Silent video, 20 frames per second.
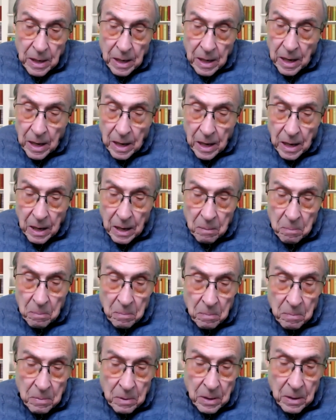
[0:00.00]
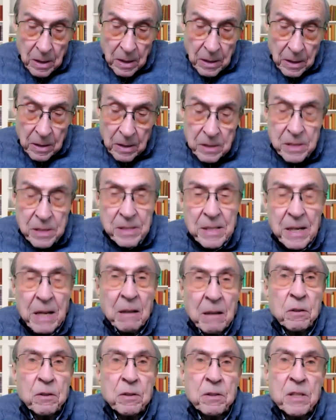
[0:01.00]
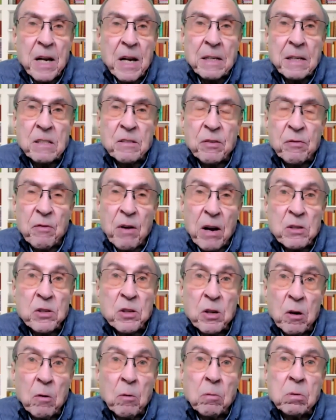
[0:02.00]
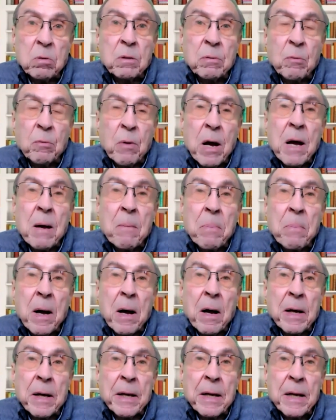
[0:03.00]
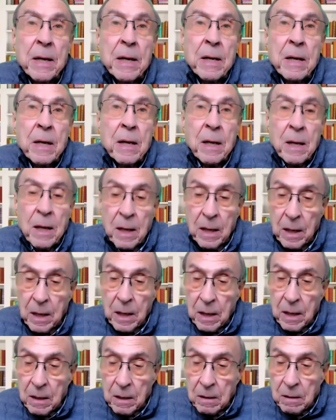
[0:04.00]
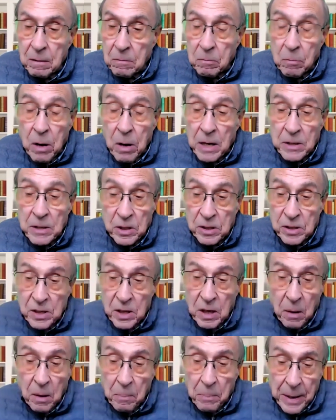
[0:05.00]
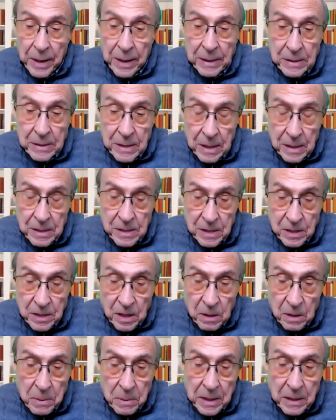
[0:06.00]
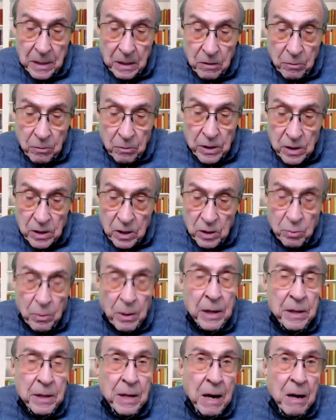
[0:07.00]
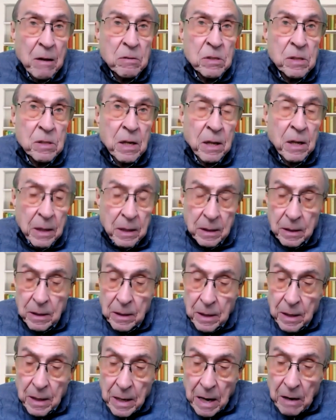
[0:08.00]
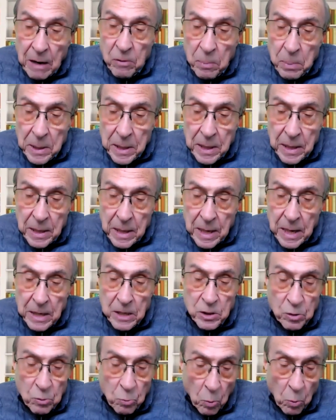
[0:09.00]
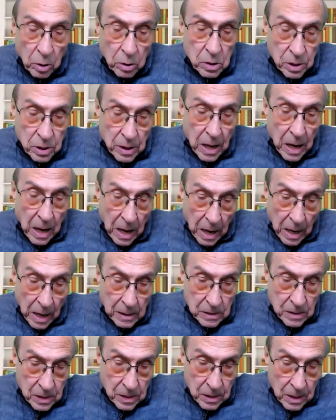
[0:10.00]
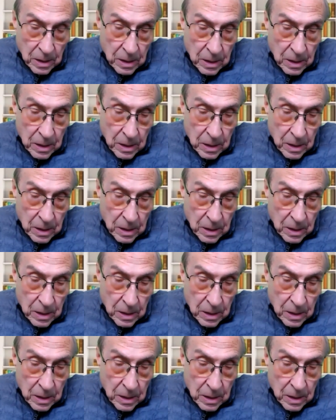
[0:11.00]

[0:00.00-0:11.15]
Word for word: Um, the stealth tax threshold, whereby uh, where do you start paying tax is going to be increased to 20,000. I think everybody in the nation wants that.